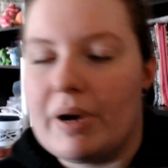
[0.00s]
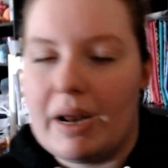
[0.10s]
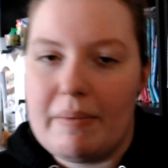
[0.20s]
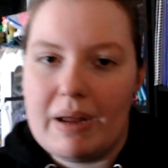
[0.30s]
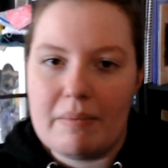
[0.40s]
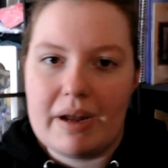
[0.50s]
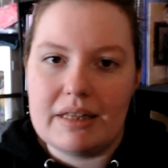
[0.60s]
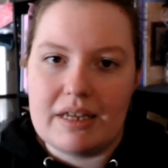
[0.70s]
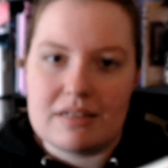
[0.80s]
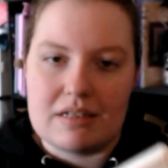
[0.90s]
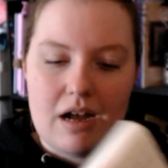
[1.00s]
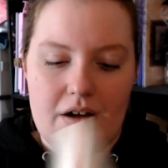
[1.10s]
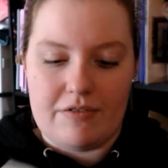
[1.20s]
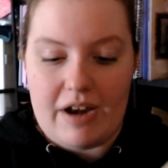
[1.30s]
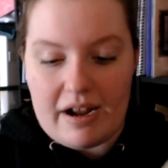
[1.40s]
I made my list
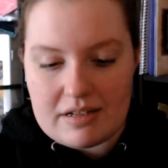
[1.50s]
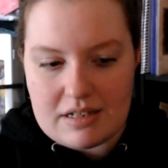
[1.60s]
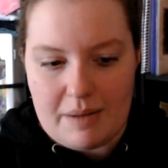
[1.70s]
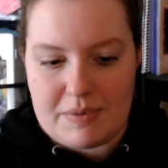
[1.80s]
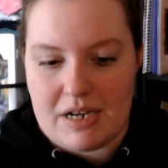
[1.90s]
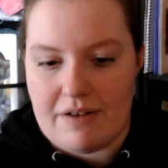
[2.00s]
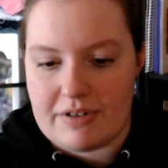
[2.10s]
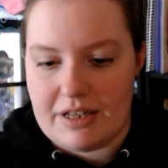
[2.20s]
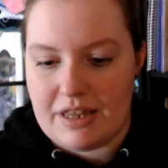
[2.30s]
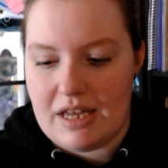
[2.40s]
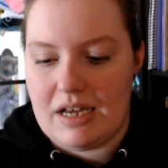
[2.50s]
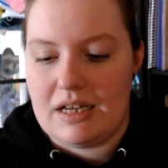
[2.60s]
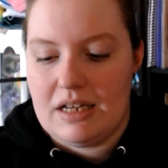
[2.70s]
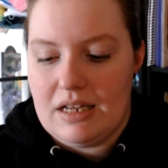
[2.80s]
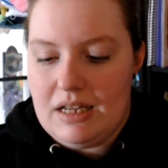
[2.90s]
of next steps and everything,
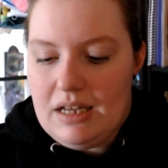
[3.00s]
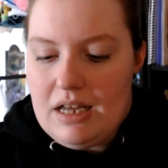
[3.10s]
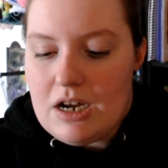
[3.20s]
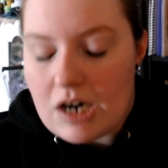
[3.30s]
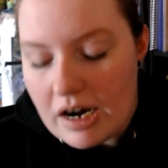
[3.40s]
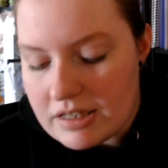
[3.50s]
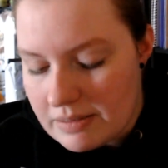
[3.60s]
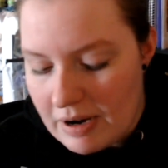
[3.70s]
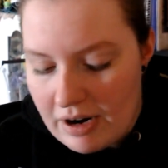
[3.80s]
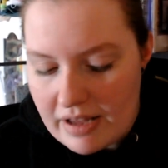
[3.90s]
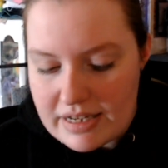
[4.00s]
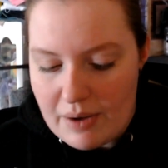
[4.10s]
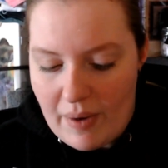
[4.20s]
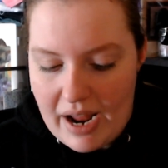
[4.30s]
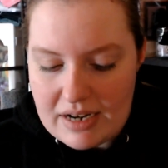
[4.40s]
crossed them out as I
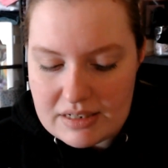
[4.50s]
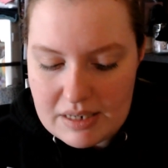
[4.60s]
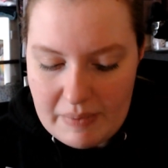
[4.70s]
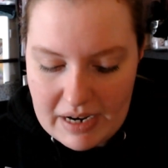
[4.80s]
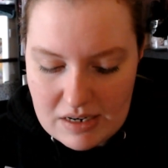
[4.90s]
went, made